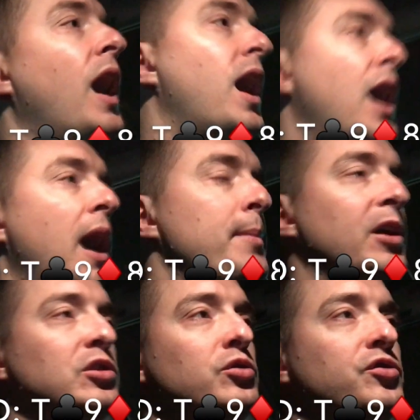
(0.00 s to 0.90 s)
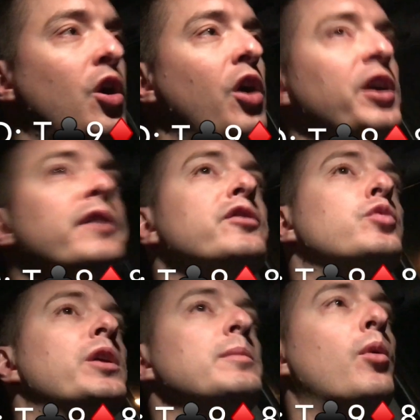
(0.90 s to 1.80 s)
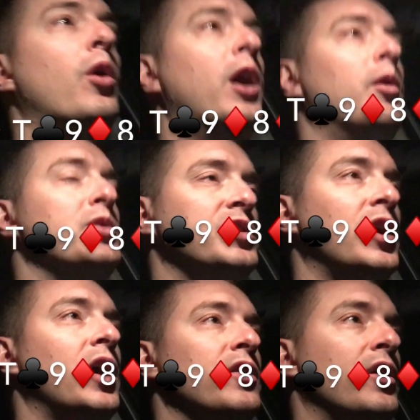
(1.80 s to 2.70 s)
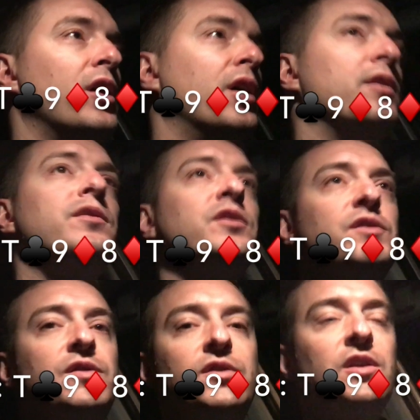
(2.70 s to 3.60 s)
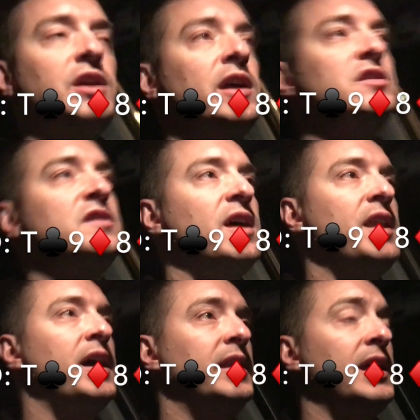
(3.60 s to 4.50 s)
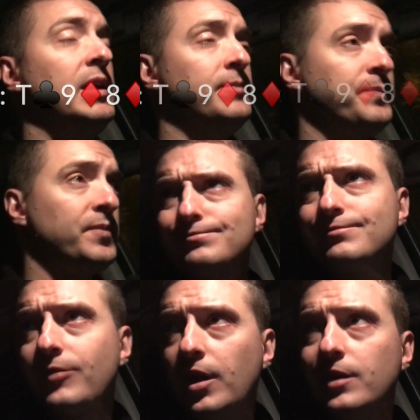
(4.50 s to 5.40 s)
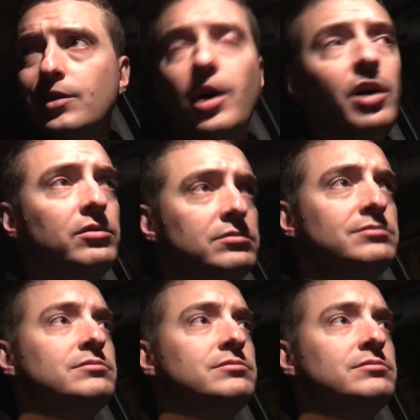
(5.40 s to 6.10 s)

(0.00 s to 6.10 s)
Uh, I make a loose call here for 20 more with the the the, the connected 1098. You know,